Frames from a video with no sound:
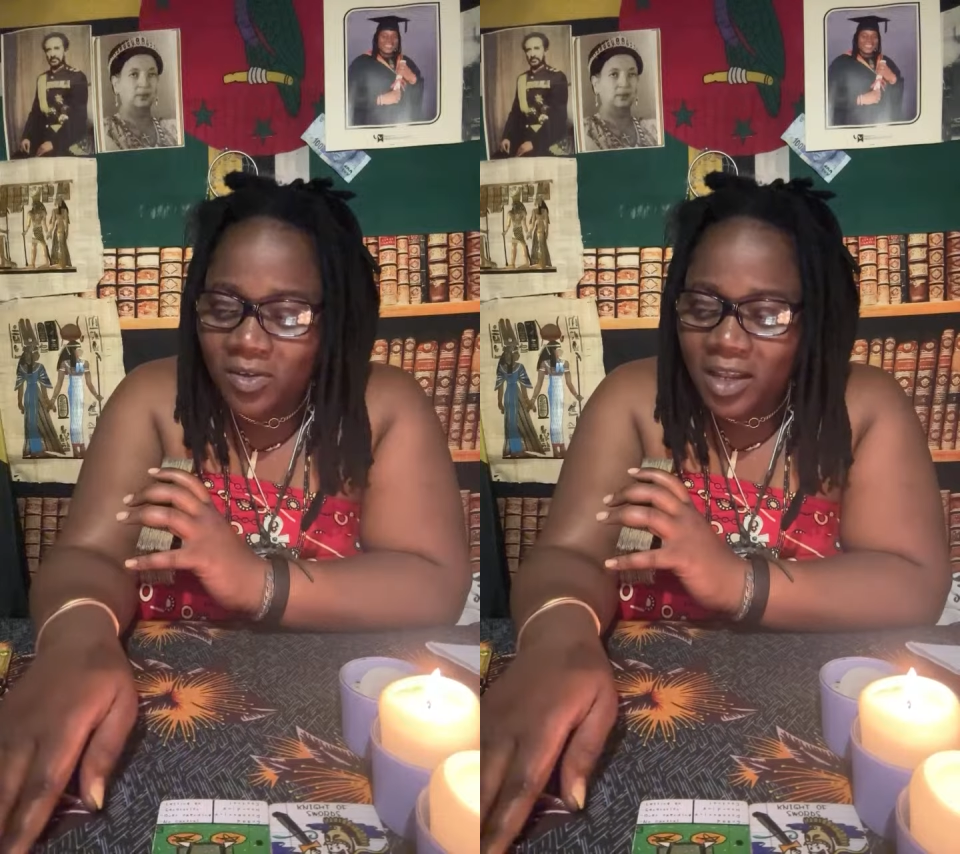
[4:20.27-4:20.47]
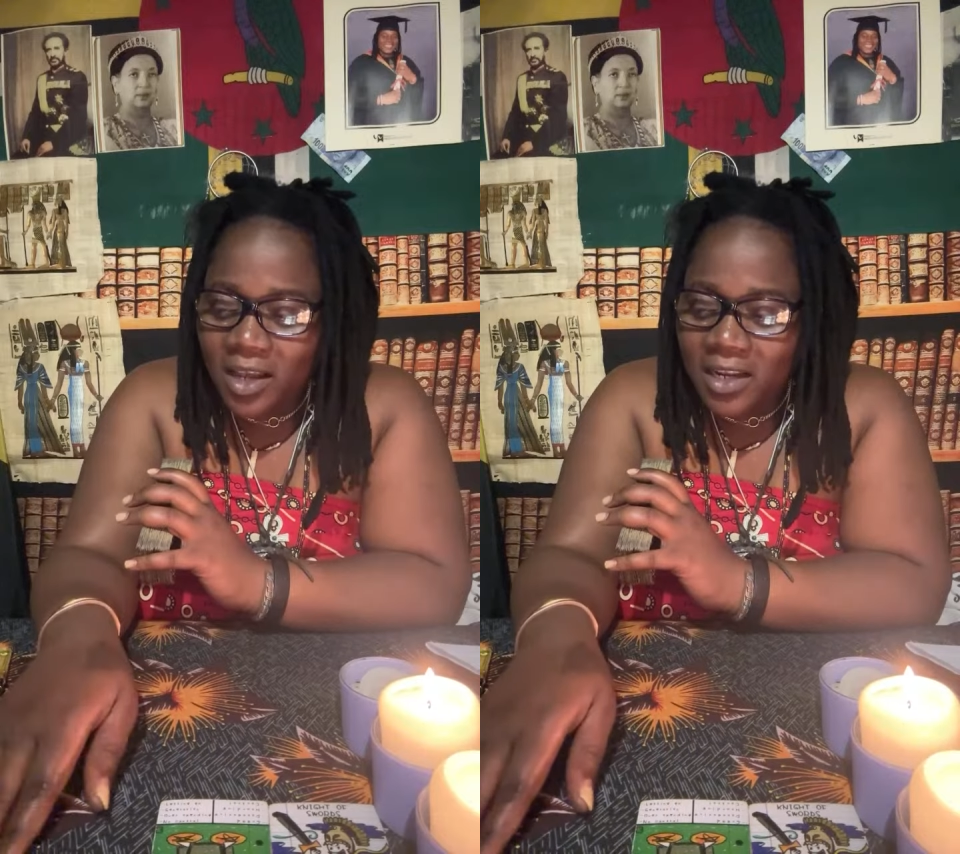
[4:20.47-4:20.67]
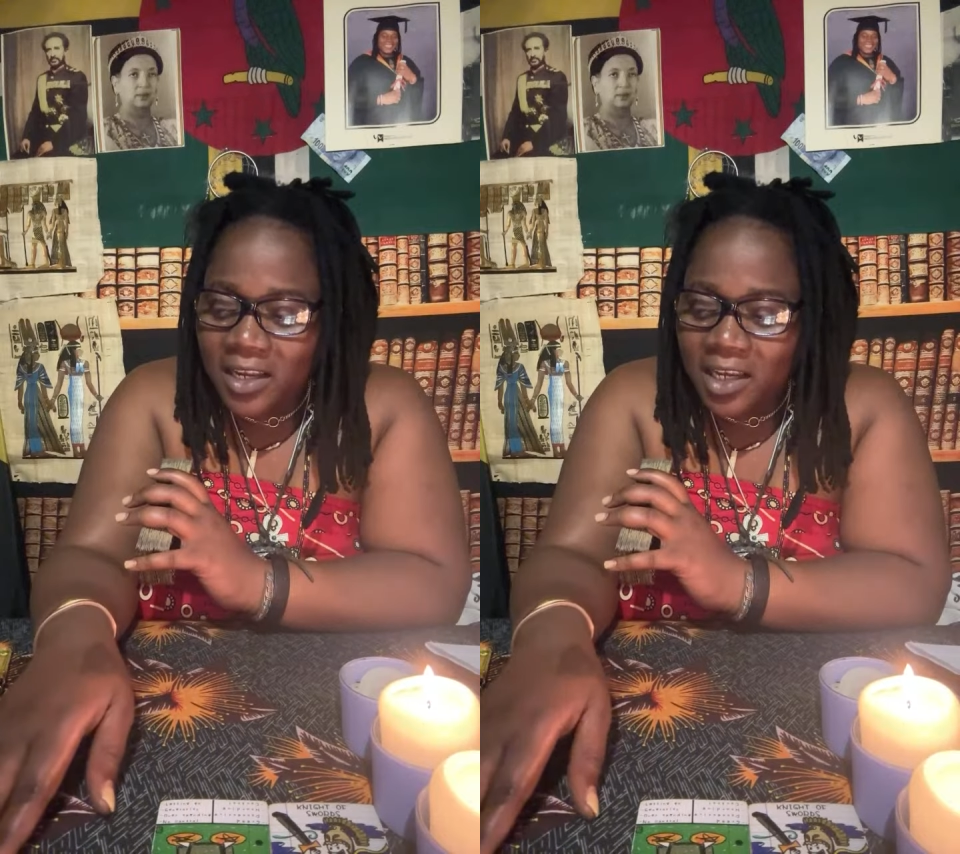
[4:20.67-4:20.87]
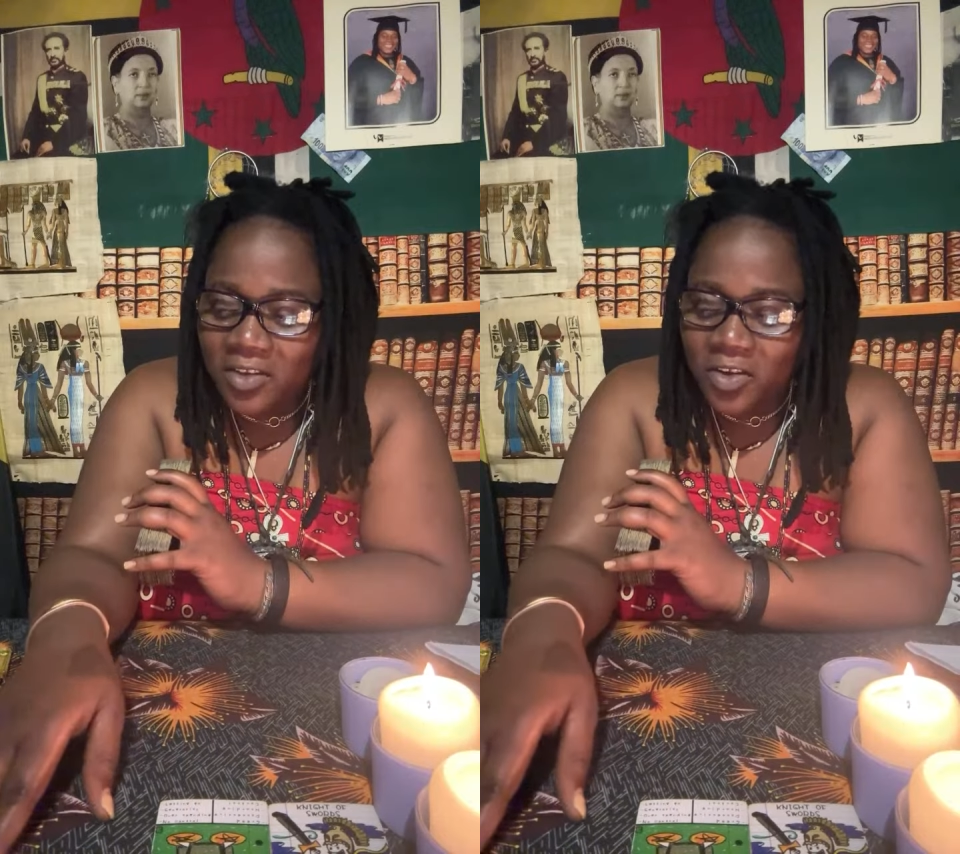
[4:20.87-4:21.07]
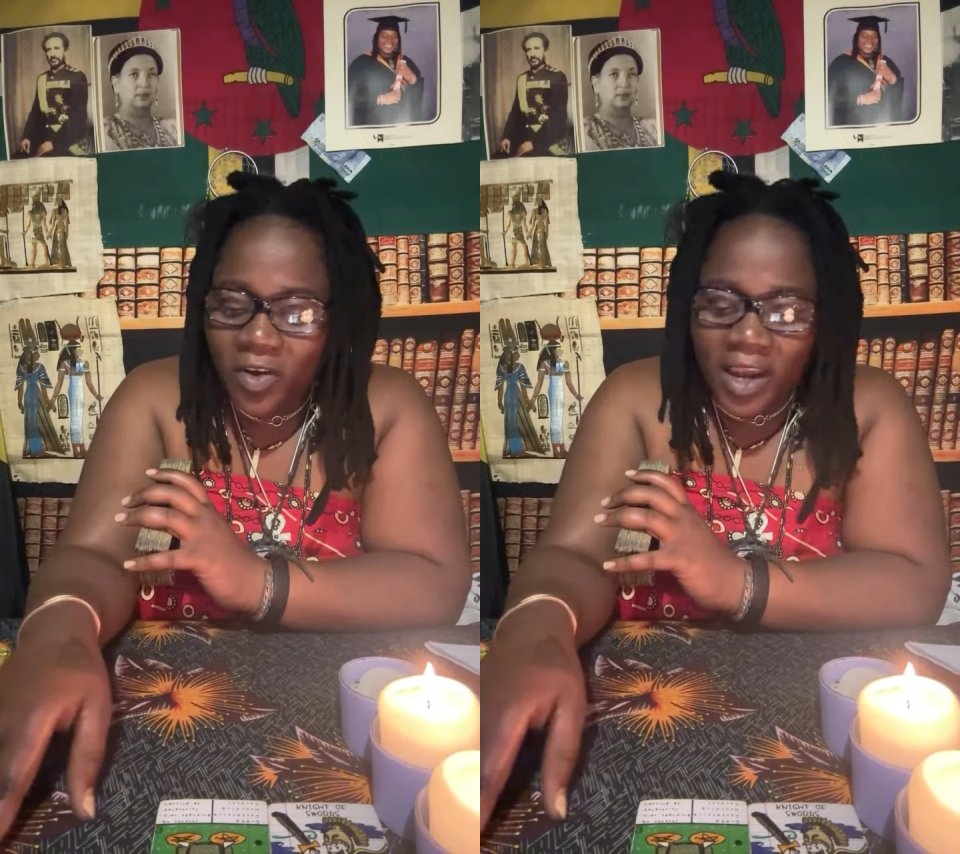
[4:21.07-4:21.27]
they addicted
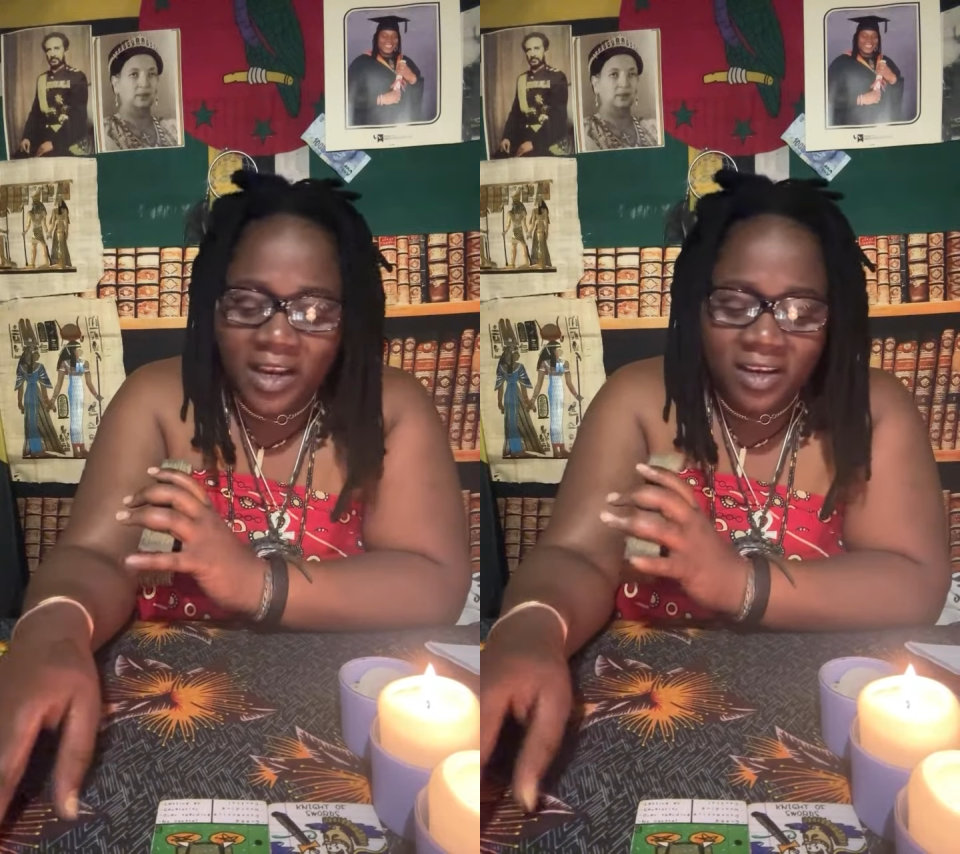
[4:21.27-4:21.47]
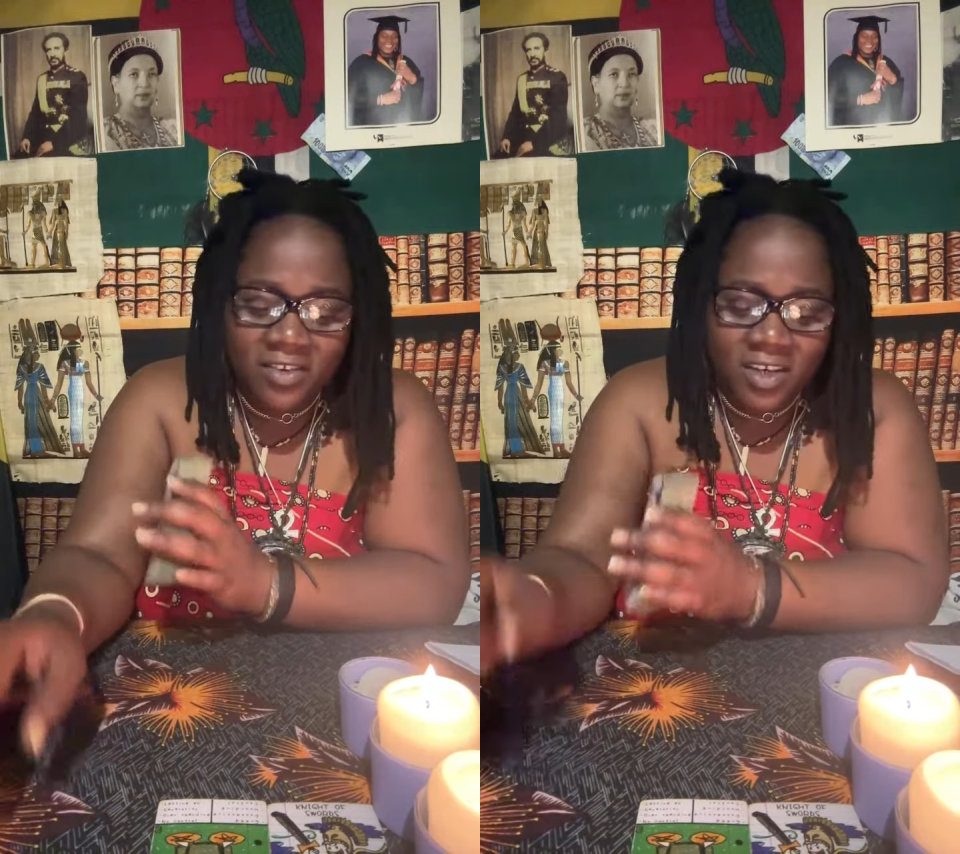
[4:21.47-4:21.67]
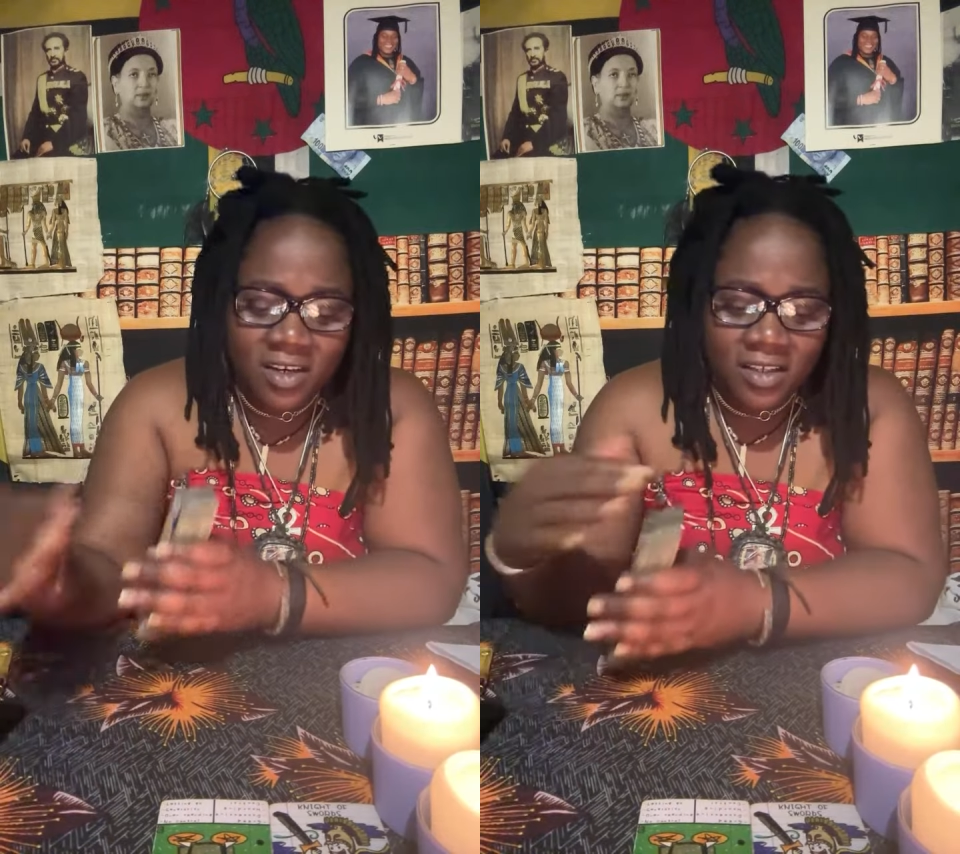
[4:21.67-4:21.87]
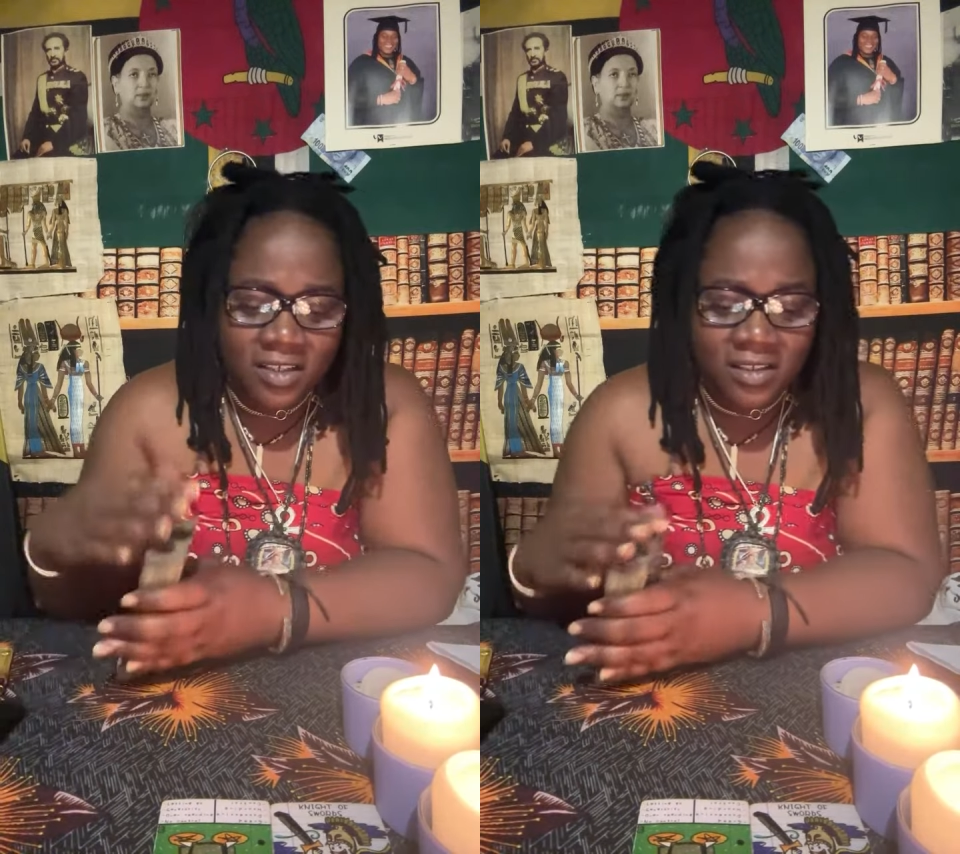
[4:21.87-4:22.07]
to your energy.